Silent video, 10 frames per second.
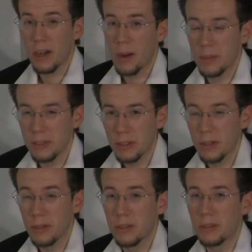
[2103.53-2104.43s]
a common
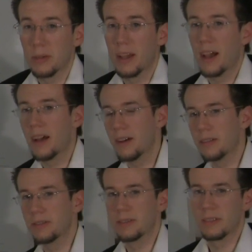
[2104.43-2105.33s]
tone? Do I
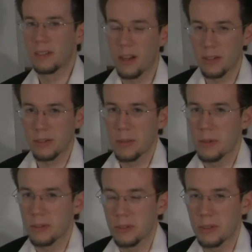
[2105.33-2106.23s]
have contrary
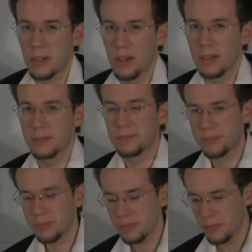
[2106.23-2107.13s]
motion or not?
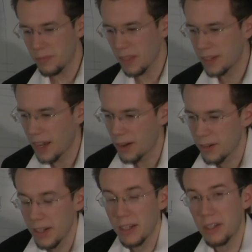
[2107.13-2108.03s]

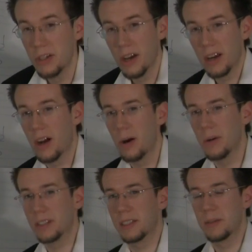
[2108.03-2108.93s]
Now, you're not
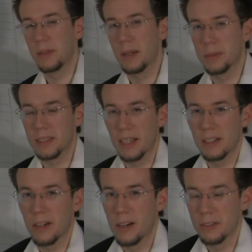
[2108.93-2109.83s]
always going to be able to
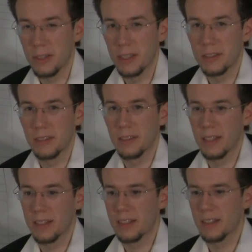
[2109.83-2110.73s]
get contrary
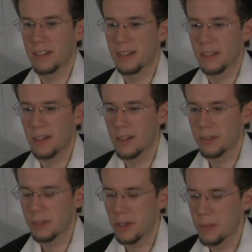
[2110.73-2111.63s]

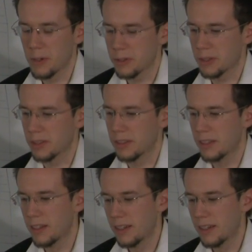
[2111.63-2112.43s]
motion.